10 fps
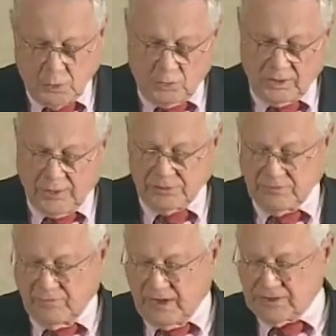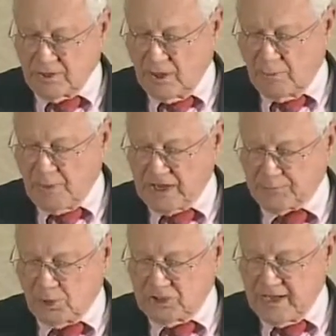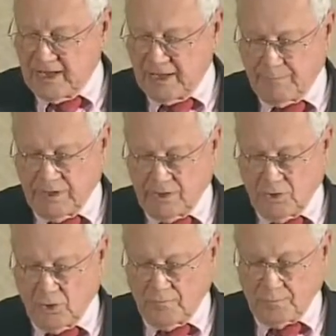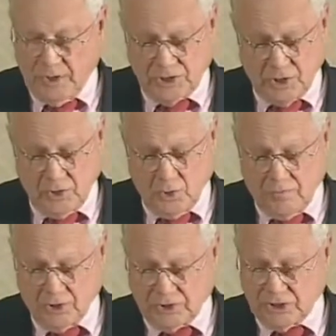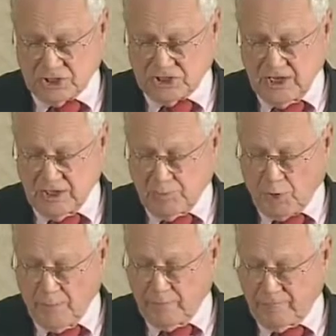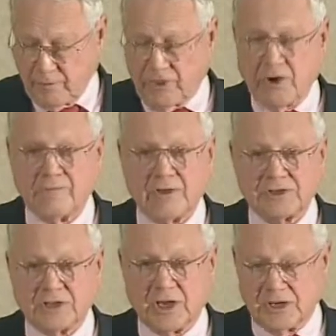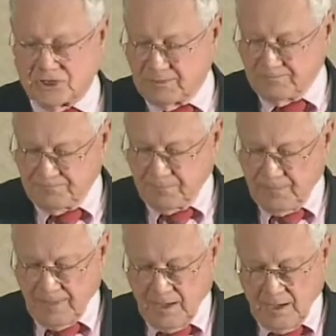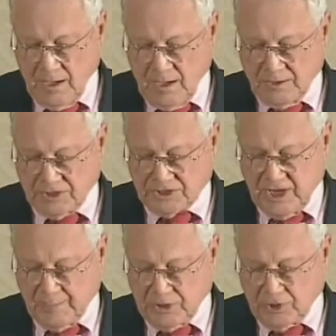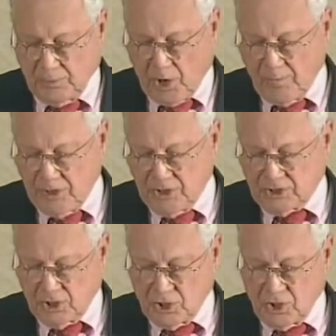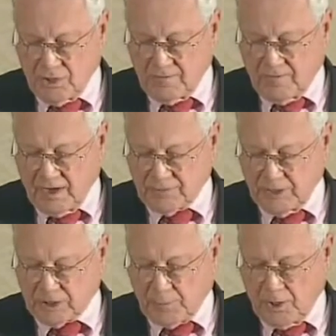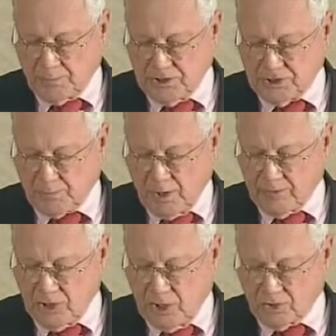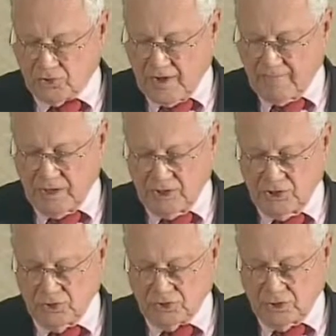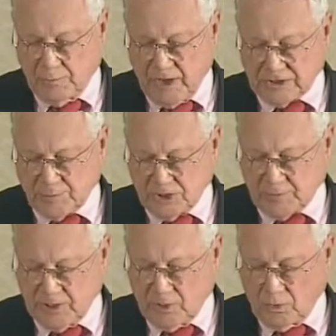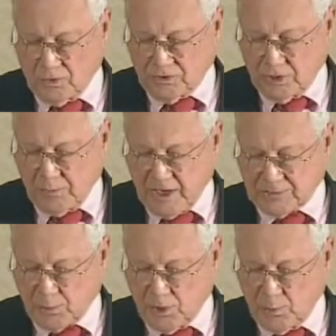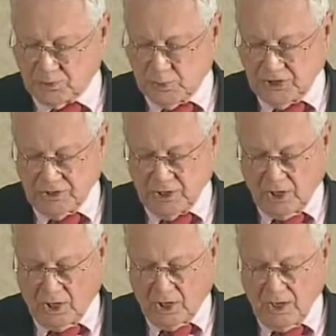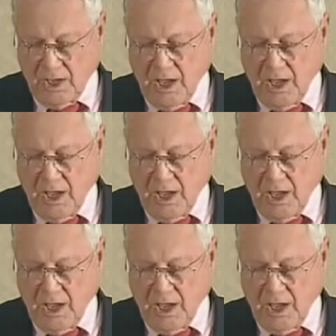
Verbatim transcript: quote, I was advised that all the passport data had been turned, been turned over to the State Department for their investigation. The State Department, in turn, advised Metropolitan Police Department that all travel and use of the passports by the holders of the passport was within the law